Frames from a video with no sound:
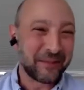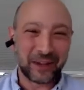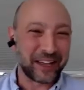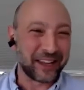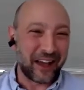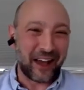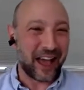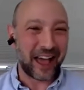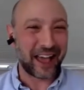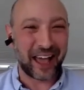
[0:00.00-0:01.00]
But no,
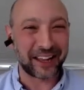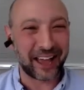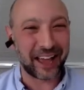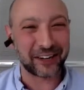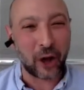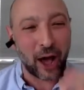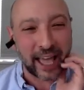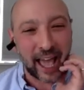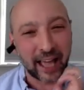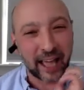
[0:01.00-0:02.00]
I don't know.
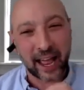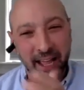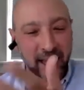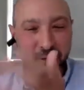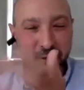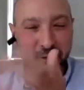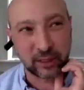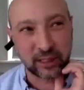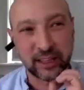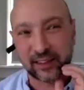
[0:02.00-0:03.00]
I kind of agree with
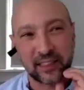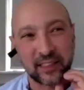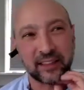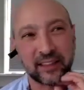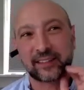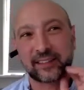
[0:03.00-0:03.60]
Lisa on this.